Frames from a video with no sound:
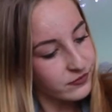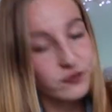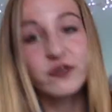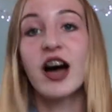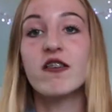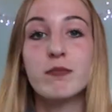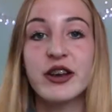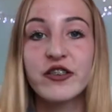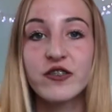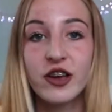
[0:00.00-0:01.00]
5
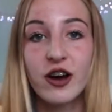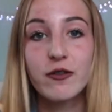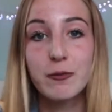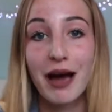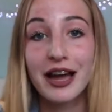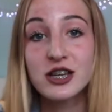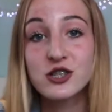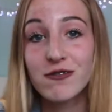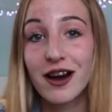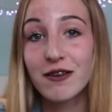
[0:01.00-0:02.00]
minutes ago, the
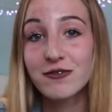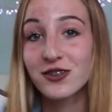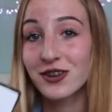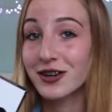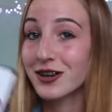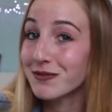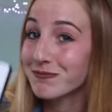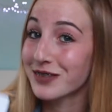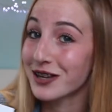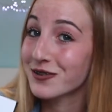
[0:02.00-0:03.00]
package arrived, so you know,
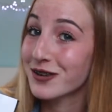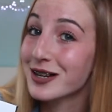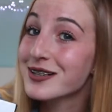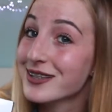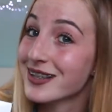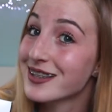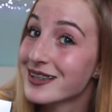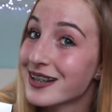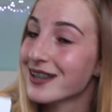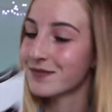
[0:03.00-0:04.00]
that's quite
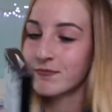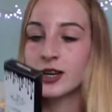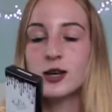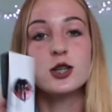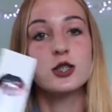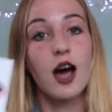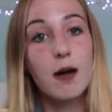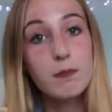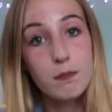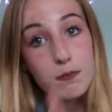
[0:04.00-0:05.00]
exciting. So
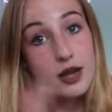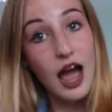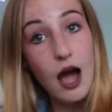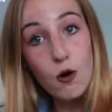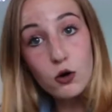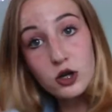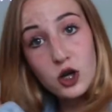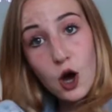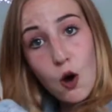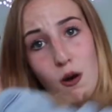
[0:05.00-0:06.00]
I'm now gonna
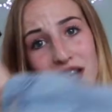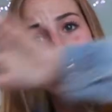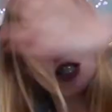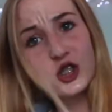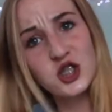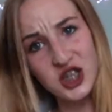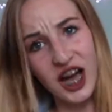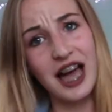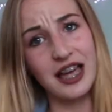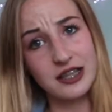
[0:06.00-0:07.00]
go and
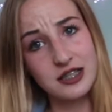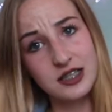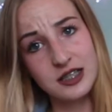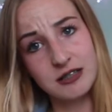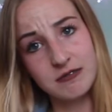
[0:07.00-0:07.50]
try it.